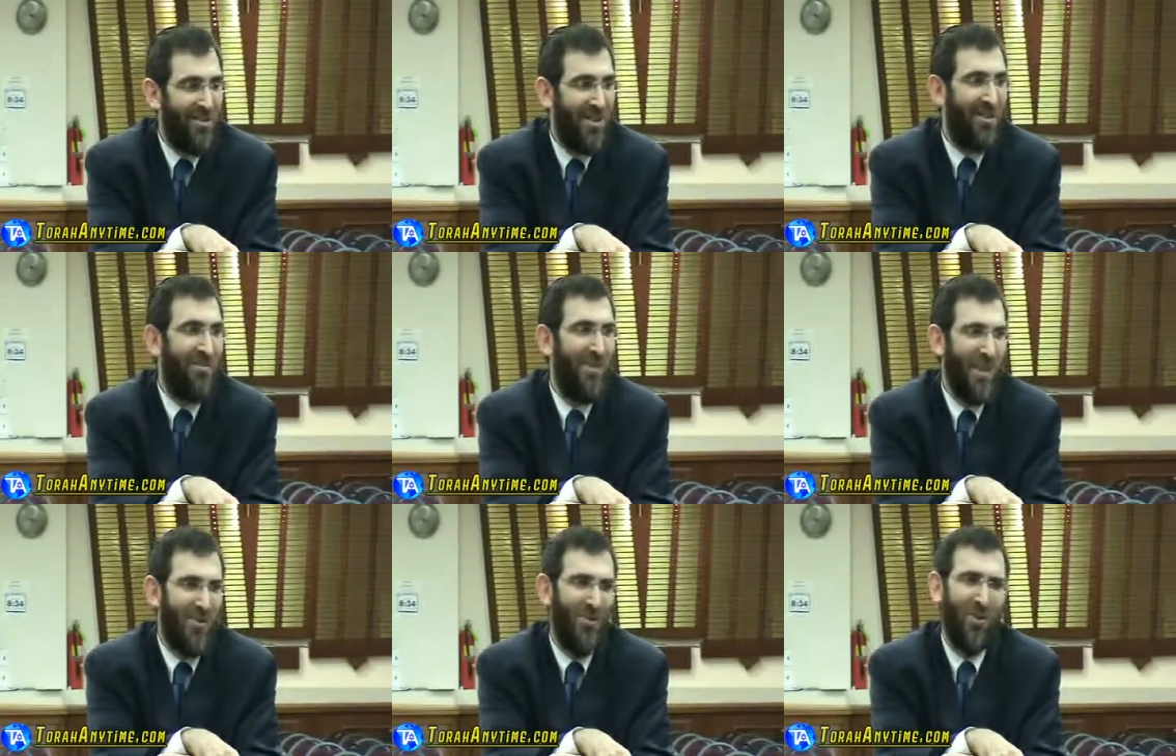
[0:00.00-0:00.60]
Use
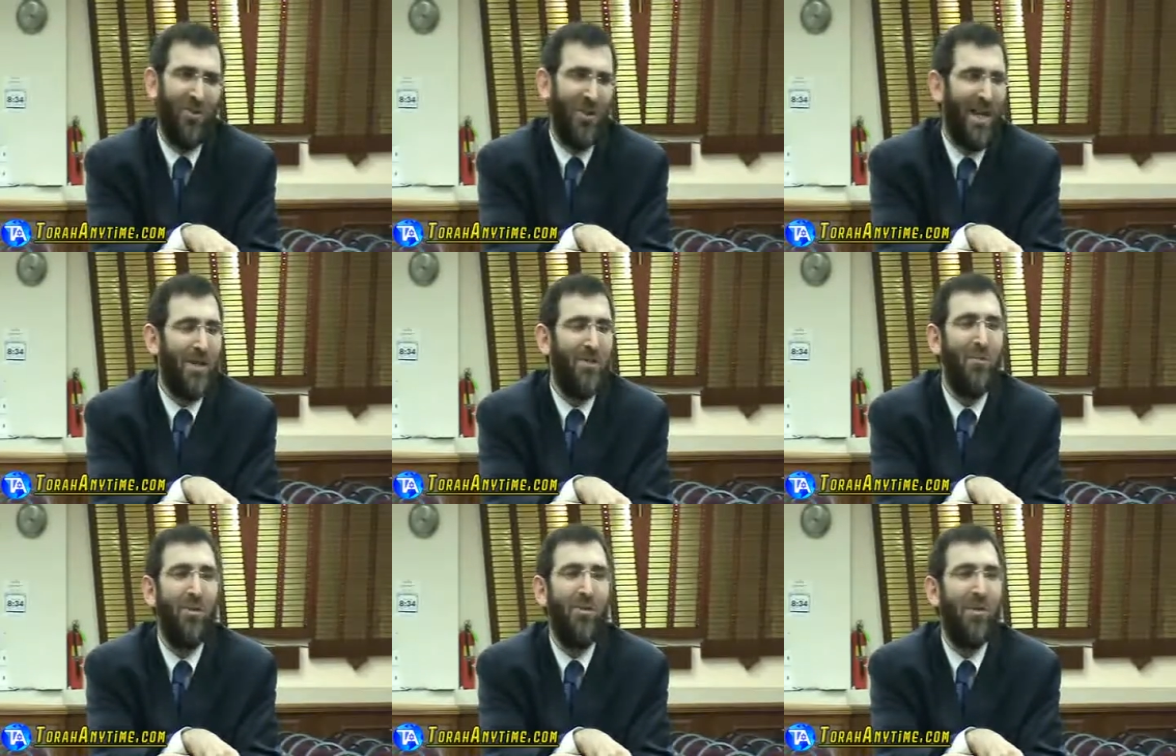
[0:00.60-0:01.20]
it. Make a joke.
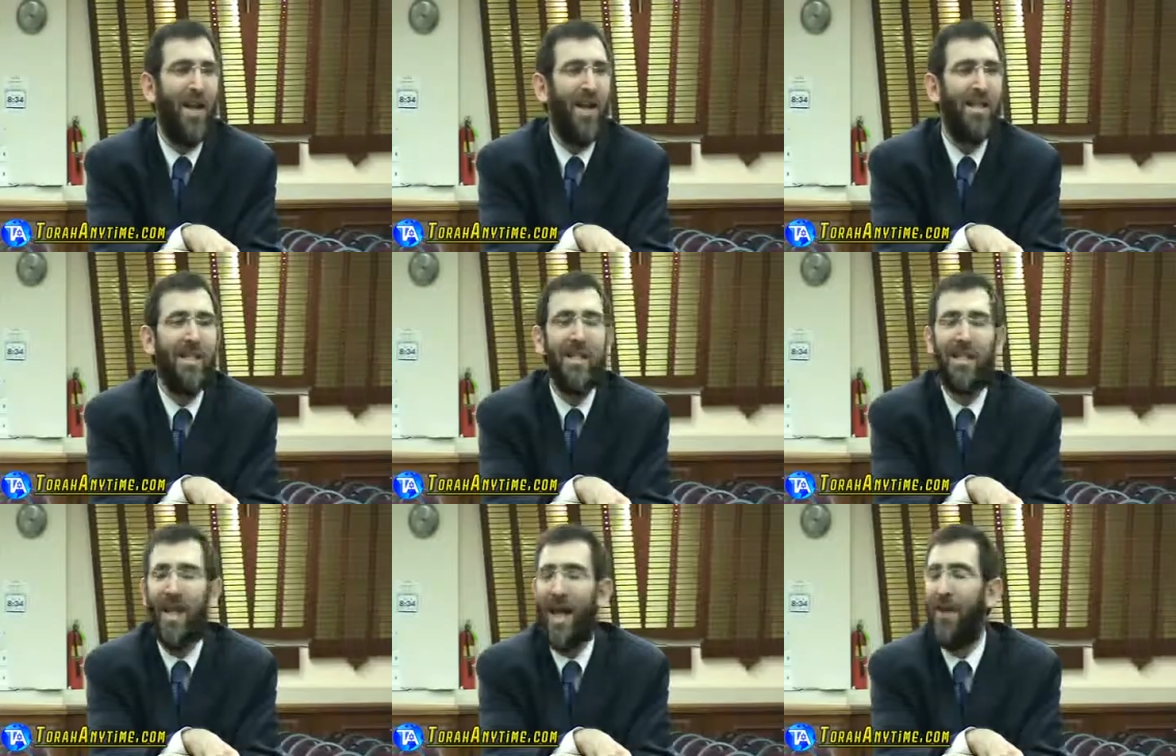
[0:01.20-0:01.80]
That's when. You,
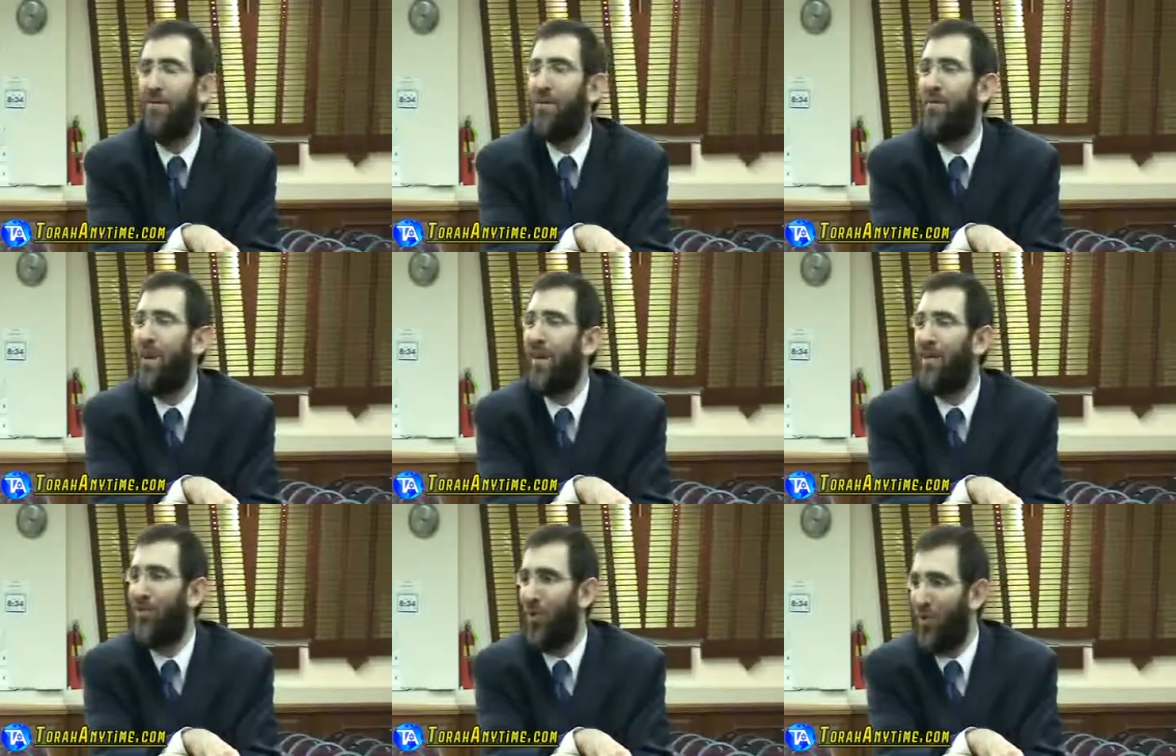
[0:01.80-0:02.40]
that's the time to
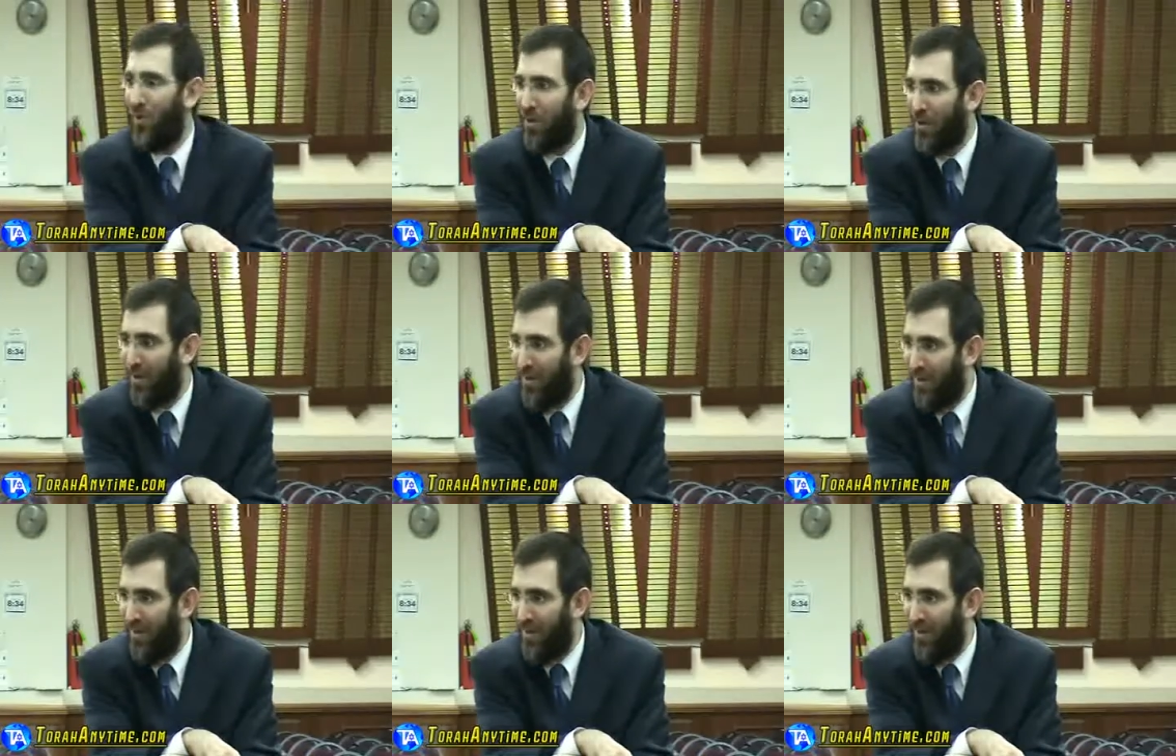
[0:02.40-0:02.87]
make a joke.